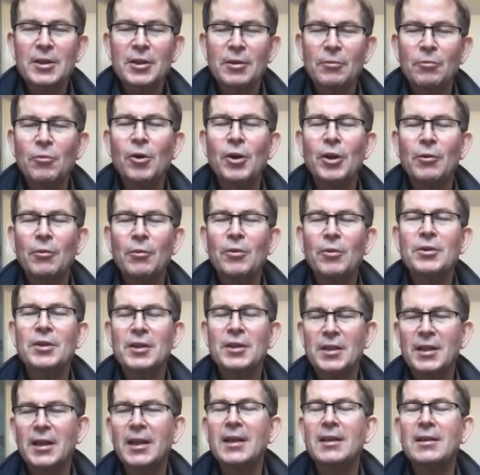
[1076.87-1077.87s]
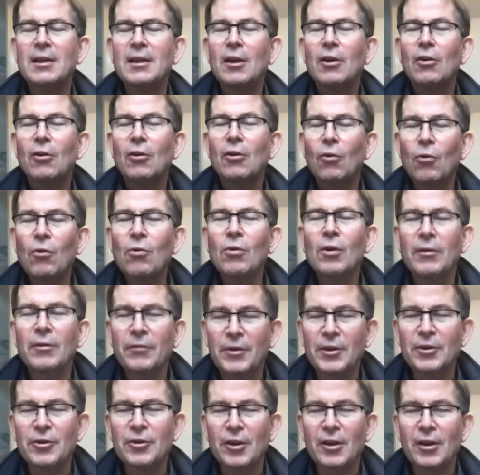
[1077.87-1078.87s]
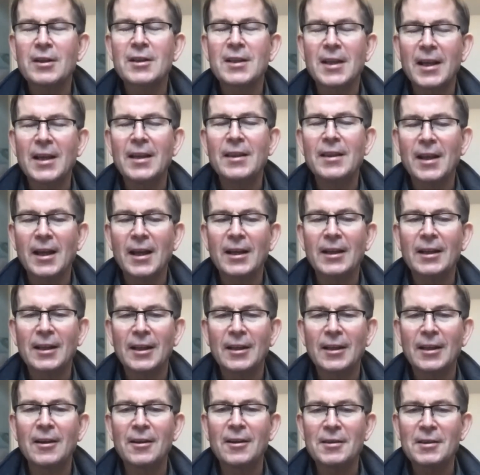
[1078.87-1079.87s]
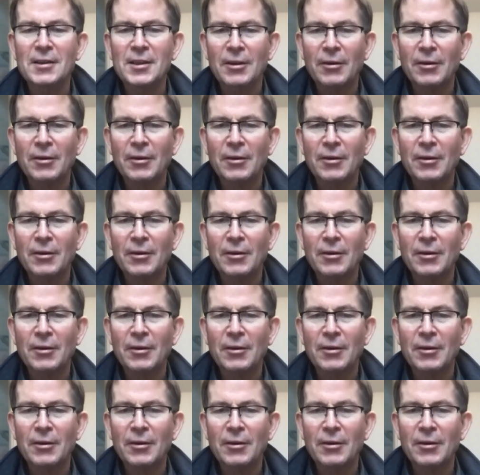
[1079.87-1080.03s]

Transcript: What you want to see is all of the drugs in that class. So I